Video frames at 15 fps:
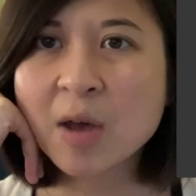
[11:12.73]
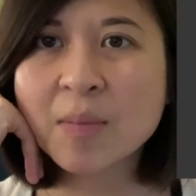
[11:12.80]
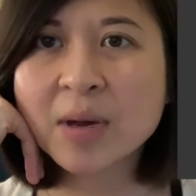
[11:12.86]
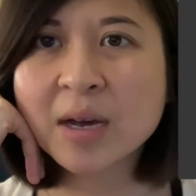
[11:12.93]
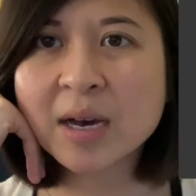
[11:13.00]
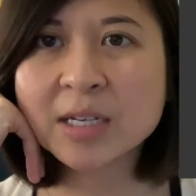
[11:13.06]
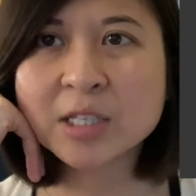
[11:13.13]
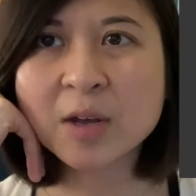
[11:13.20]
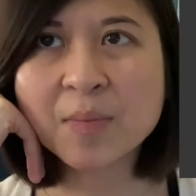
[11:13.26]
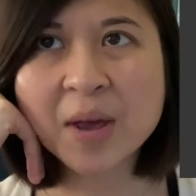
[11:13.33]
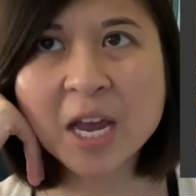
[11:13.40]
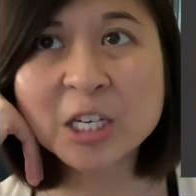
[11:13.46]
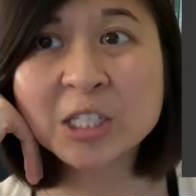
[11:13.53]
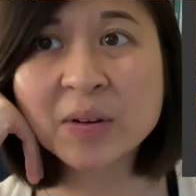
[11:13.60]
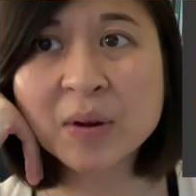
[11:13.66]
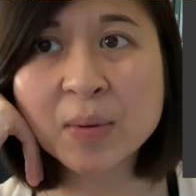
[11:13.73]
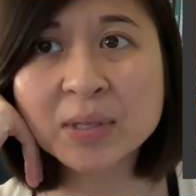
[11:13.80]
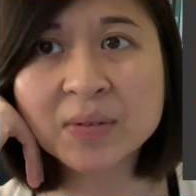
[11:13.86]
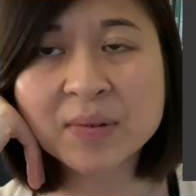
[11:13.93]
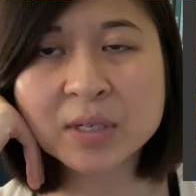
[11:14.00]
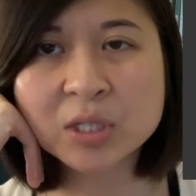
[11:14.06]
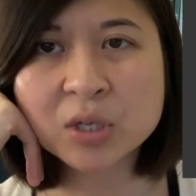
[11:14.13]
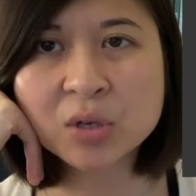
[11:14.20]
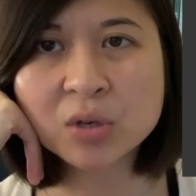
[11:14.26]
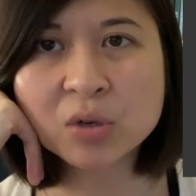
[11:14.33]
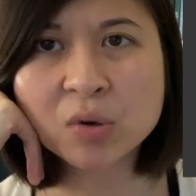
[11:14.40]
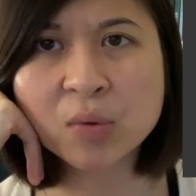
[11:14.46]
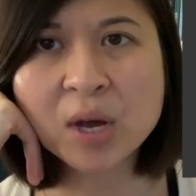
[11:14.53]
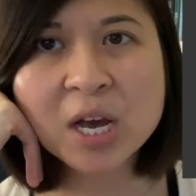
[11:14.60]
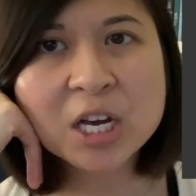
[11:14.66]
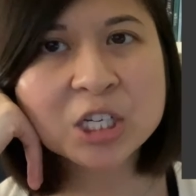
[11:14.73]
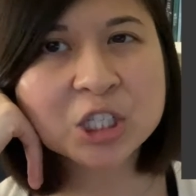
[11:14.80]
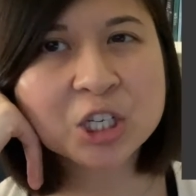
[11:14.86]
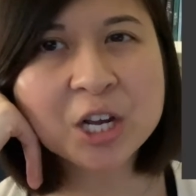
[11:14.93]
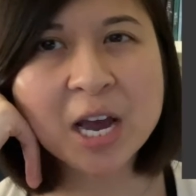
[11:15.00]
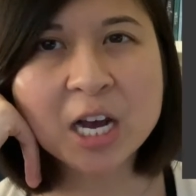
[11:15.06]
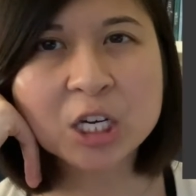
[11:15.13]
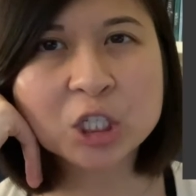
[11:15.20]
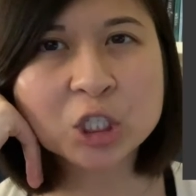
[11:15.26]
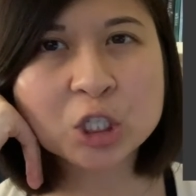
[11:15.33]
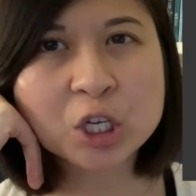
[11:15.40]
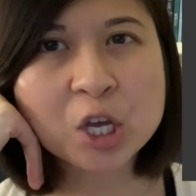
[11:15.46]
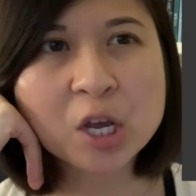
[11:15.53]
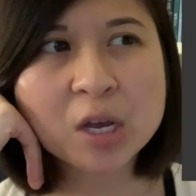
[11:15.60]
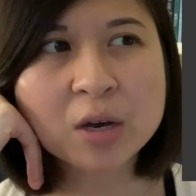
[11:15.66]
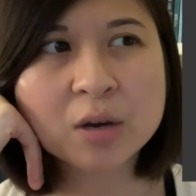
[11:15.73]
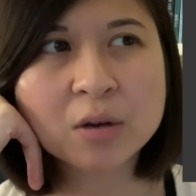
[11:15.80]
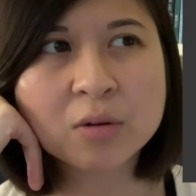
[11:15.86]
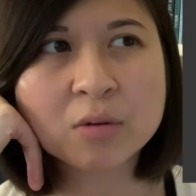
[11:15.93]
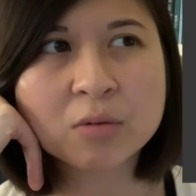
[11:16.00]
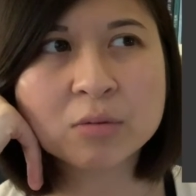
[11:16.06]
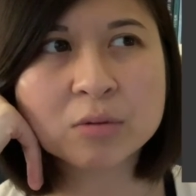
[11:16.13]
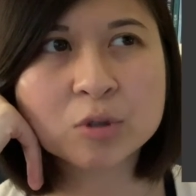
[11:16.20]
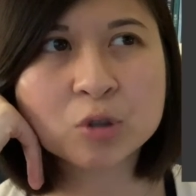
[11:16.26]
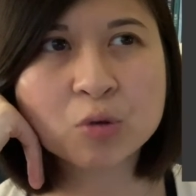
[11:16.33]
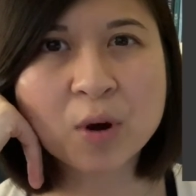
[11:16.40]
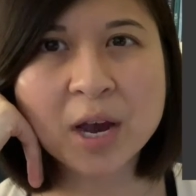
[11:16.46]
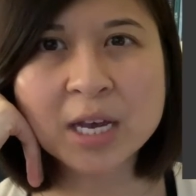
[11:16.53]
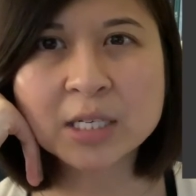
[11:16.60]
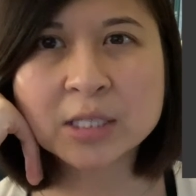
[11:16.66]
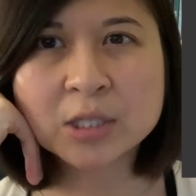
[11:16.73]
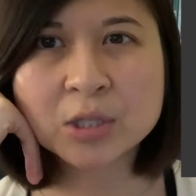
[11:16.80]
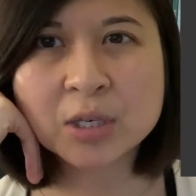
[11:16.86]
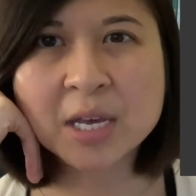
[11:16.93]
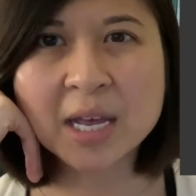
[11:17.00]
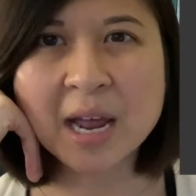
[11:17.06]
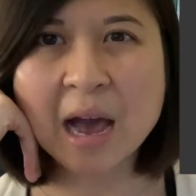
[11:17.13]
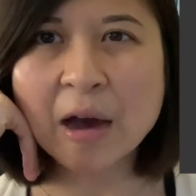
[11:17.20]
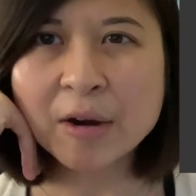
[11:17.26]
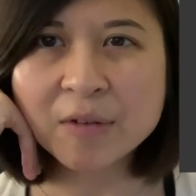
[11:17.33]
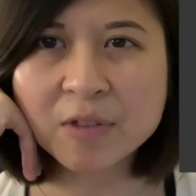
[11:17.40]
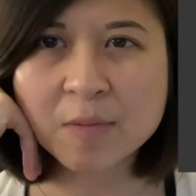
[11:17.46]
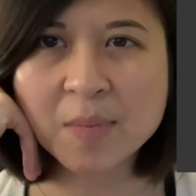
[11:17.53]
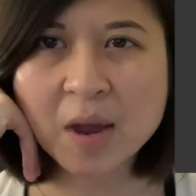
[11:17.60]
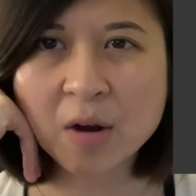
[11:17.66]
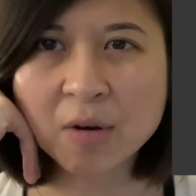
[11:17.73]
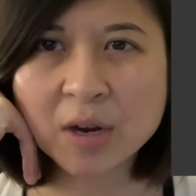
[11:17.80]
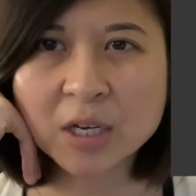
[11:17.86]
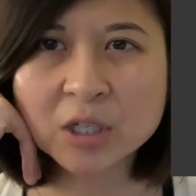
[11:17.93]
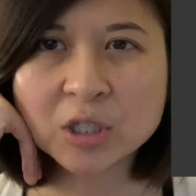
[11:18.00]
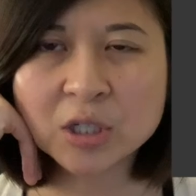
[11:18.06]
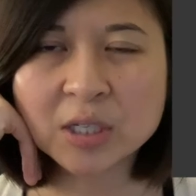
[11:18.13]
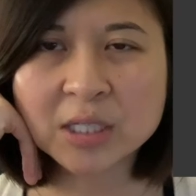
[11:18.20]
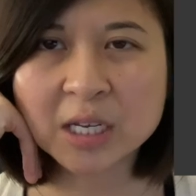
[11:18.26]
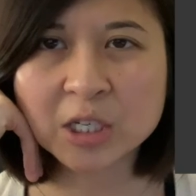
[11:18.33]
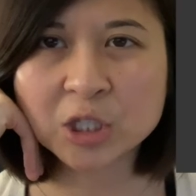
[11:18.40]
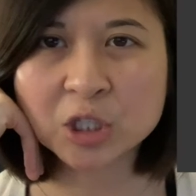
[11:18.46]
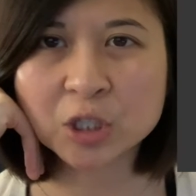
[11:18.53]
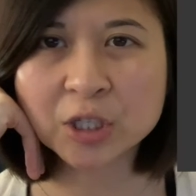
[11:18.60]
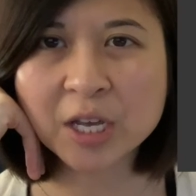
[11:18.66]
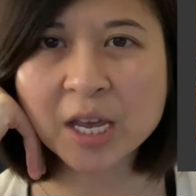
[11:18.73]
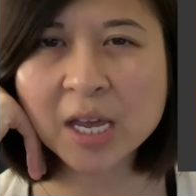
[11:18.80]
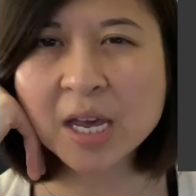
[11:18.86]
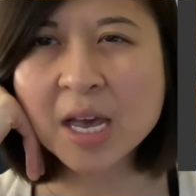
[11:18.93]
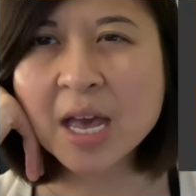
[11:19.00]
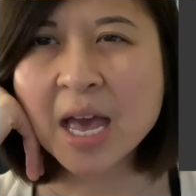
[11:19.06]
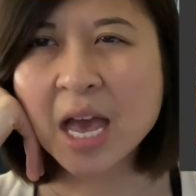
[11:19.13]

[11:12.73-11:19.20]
Because on page 71, 72, she actually tries to get out of the marriage, essentially.